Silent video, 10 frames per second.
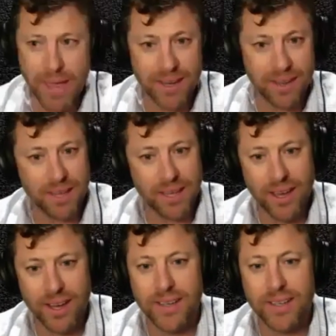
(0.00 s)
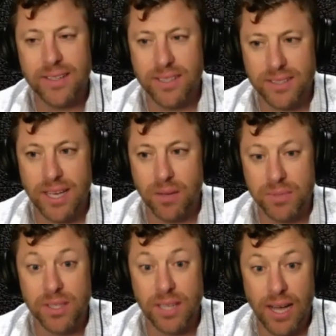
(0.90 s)
and thank God I did, because it helped a
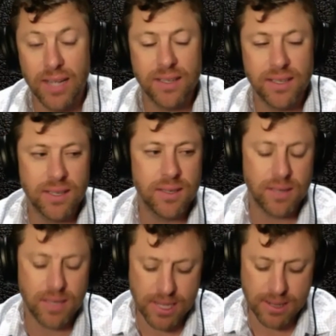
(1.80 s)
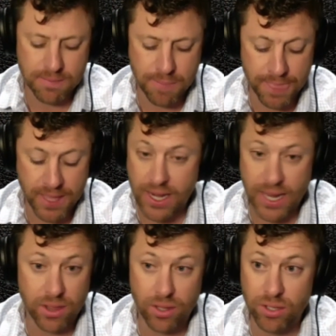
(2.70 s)
lot. And I
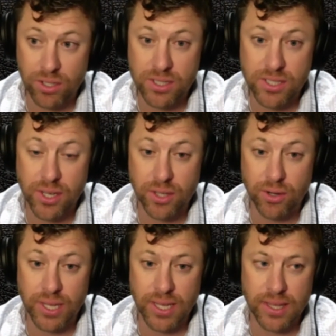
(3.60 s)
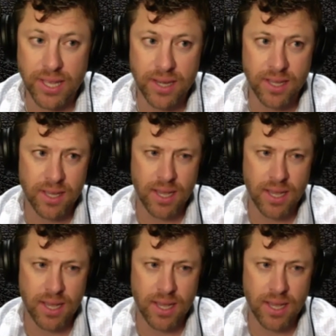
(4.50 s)
started learning, and then I